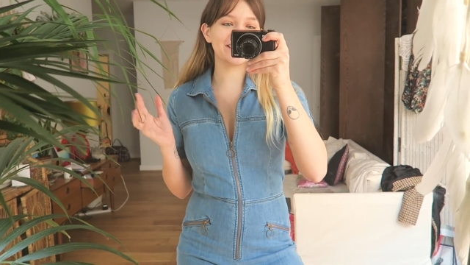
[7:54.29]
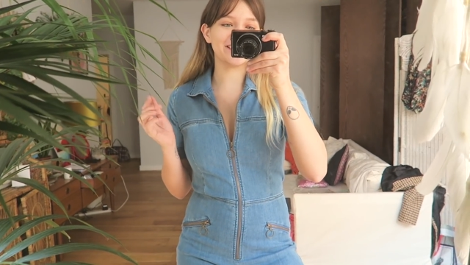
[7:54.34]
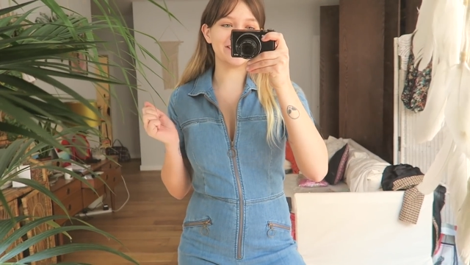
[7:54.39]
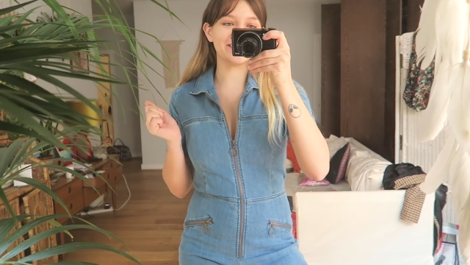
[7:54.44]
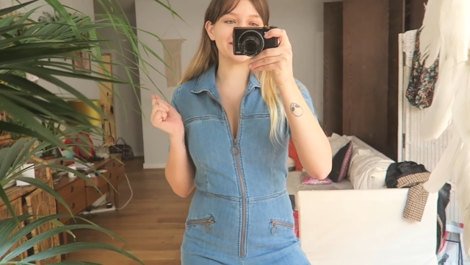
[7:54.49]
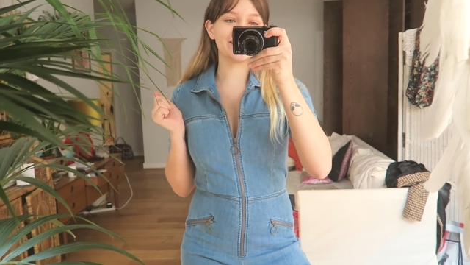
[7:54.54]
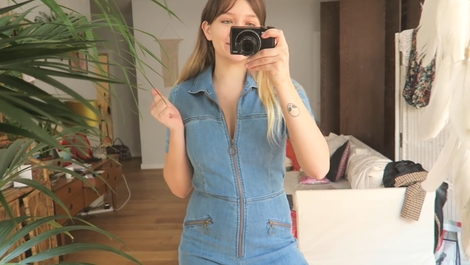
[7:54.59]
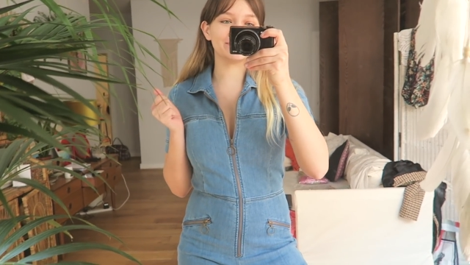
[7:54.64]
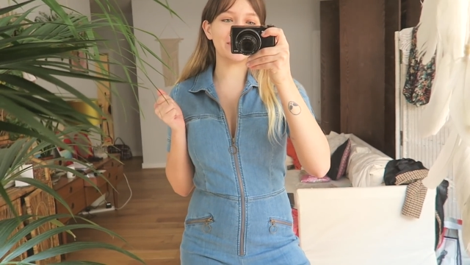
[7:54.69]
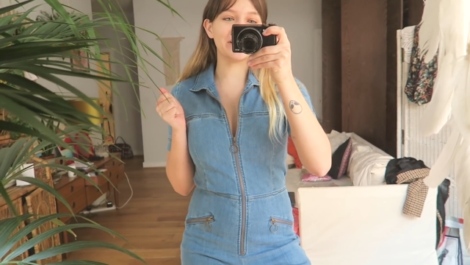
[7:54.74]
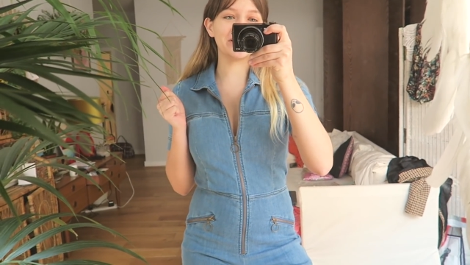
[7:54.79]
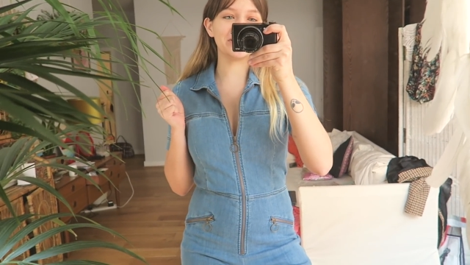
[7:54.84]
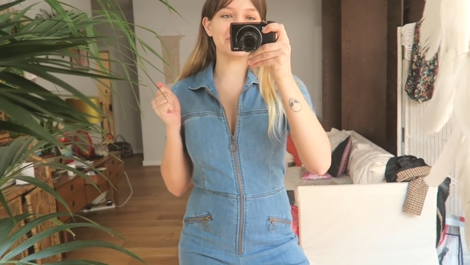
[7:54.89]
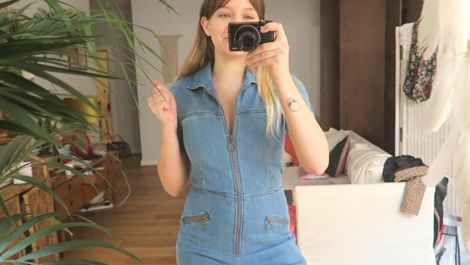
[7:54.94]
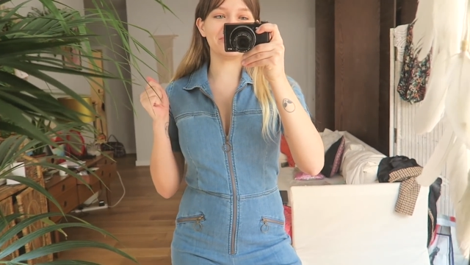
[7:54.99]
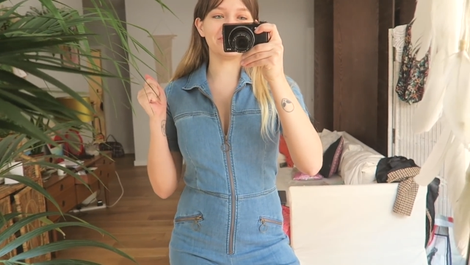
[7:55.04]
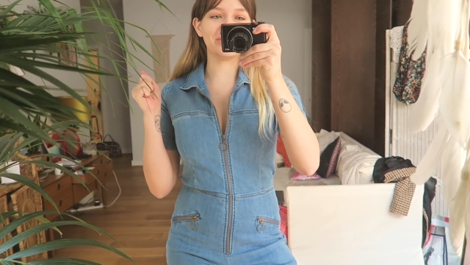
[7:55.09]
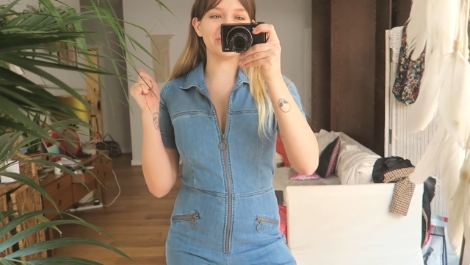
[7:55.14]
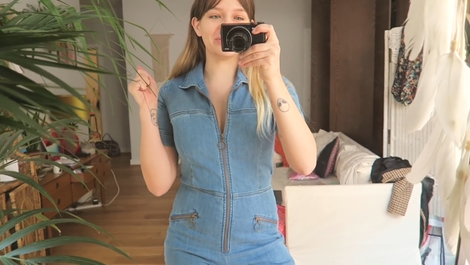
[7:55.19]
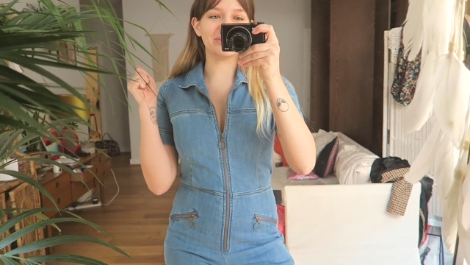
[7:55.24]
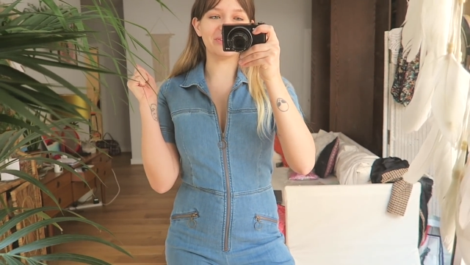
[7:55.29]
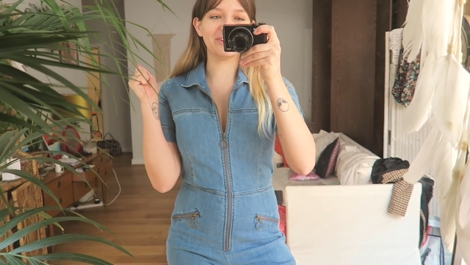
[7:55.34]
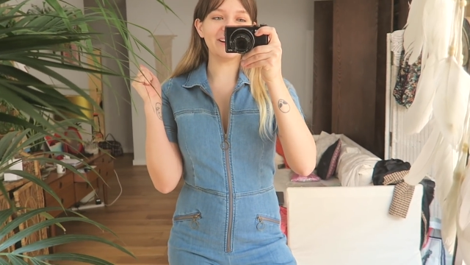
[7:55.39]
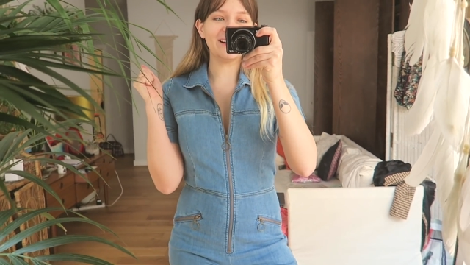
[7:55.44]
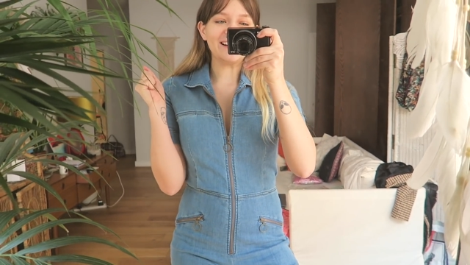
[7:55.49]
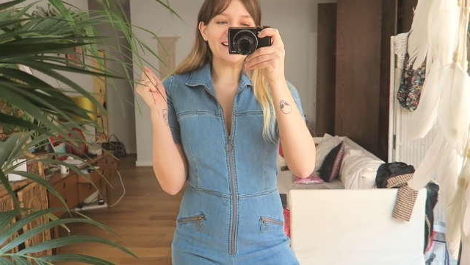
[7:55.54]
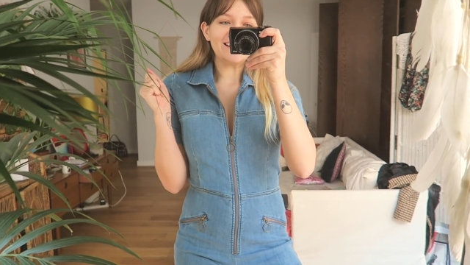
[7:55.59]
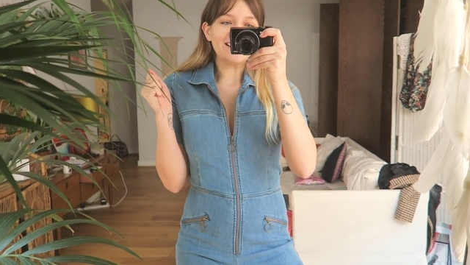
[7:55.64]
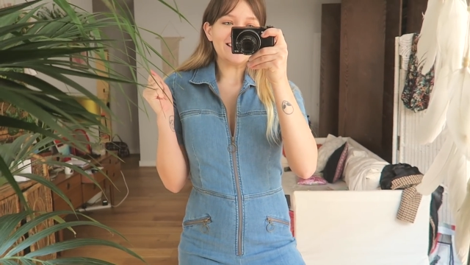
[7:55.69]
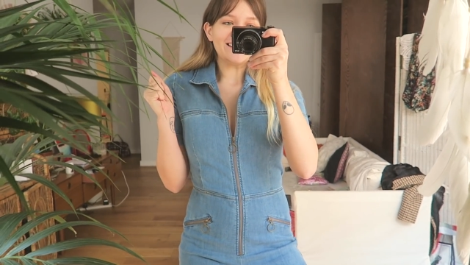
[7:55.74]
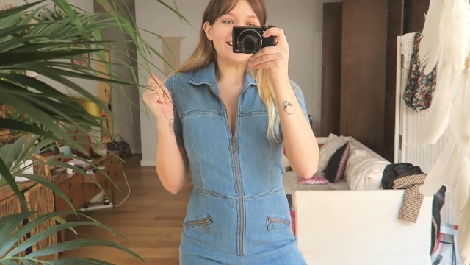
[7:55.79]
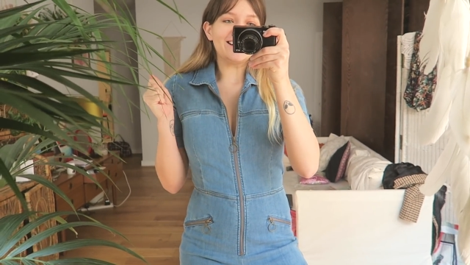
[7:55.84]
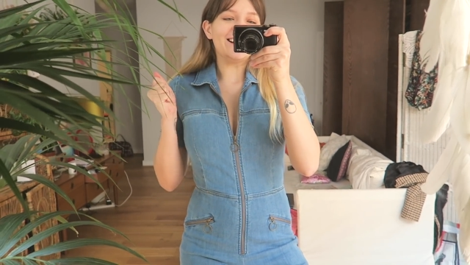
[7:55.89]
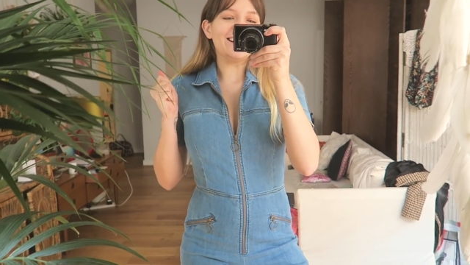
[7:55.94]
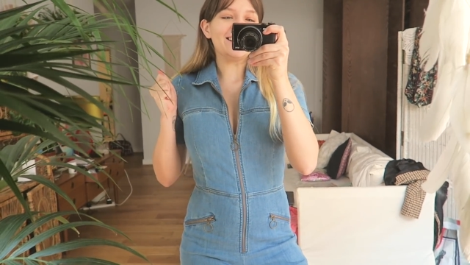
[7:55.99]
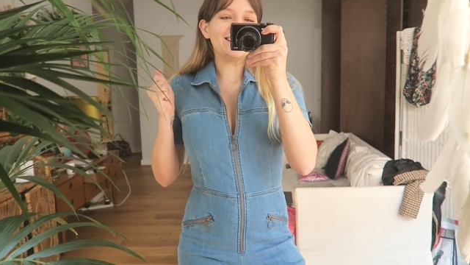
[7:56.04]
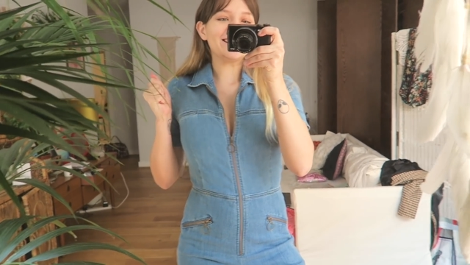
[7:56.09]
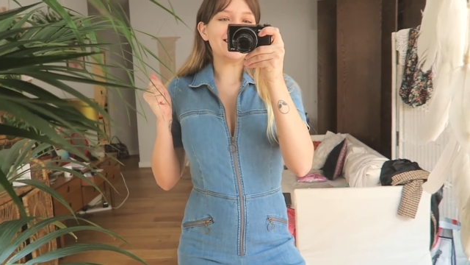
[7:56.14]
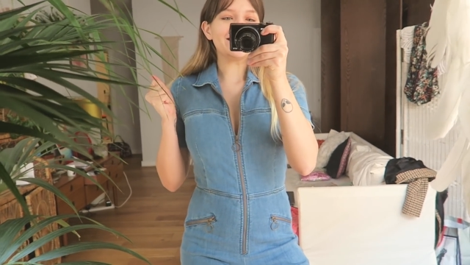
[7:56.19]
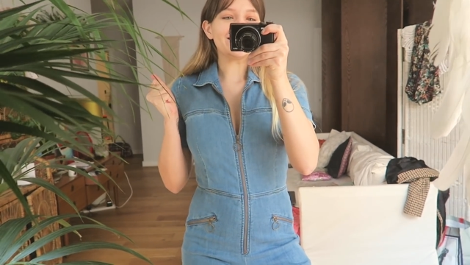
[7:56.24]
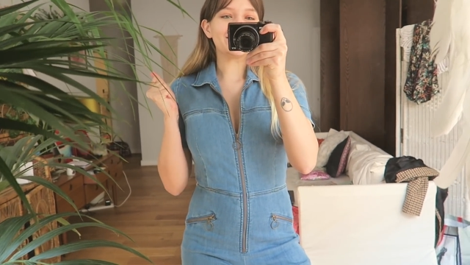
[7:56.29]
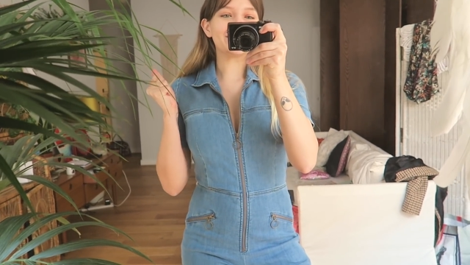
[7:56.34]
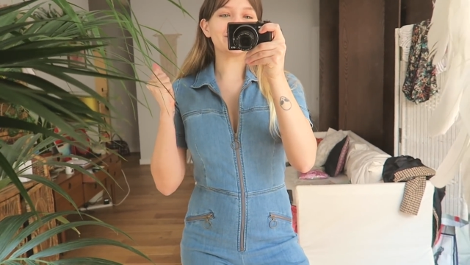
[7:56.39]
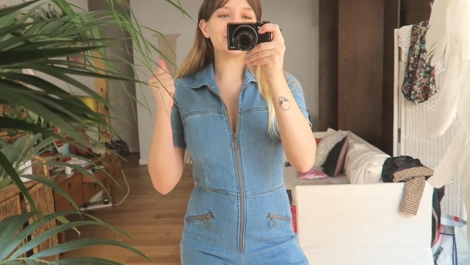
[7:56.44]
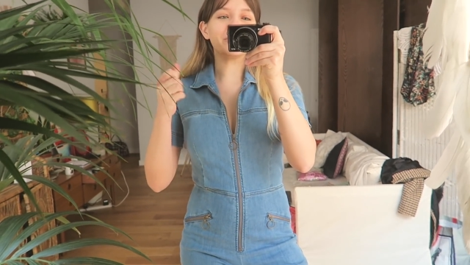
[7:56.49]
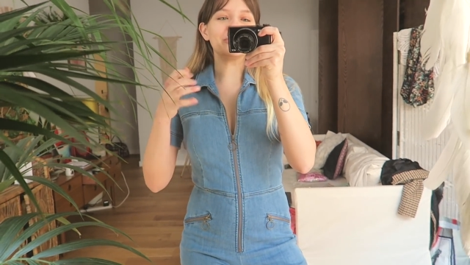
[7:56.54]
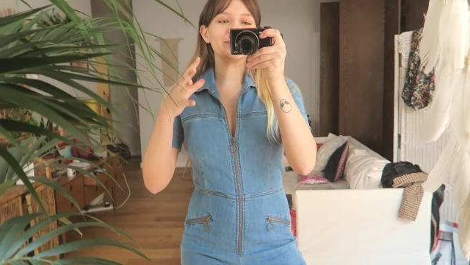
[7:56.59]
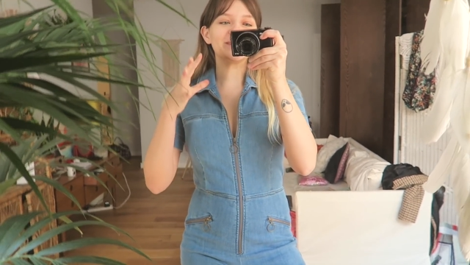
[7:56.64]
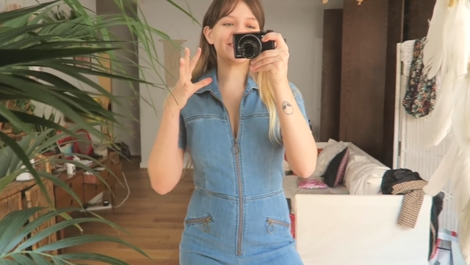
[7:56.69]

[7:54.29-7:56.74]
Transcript: They just make you feel so